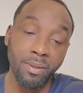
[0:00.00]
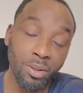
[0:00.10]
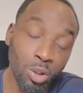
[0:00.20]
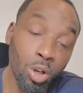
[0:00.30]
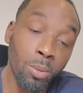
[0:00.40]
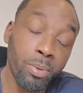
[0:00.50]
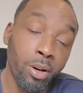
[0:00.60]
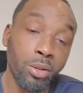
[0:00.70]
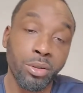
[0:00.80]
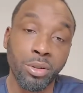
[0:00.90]
your
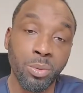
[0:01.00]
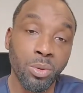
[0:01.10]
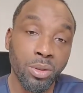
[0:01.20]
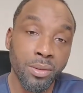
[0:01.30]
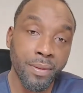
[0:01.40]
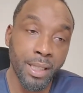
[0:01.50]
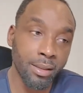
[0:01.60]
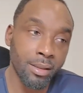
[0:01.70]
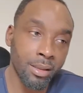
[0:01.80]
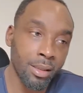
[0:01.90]
approach towards
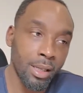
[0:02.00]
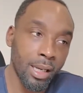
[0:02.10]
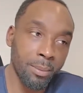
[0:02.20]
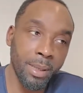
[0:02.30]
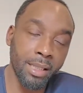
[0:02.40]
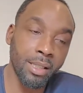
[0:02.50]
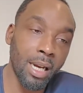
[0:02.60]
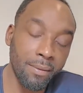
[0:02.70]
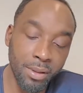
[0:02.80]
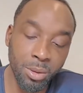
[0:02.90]
things compared to
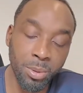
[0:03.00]
others,